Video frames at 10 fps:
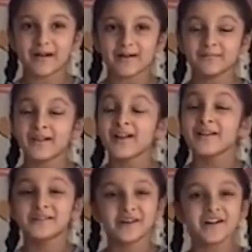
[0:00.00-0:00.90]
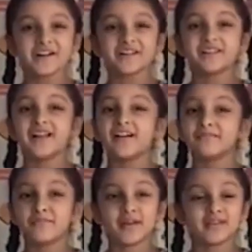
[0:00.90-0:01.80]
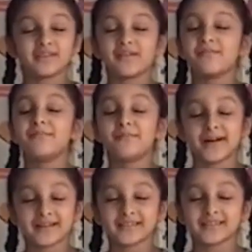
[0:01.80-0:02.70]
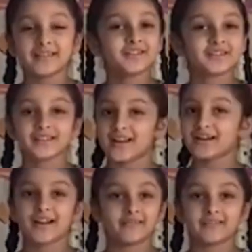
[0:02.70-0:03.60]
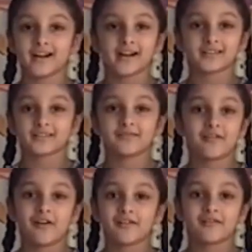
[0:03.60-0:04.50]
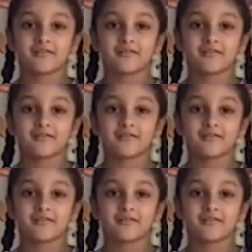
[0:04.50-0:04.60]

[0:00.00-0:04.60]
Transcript: ma'am, y'all have been the best teachers I could ever ask for.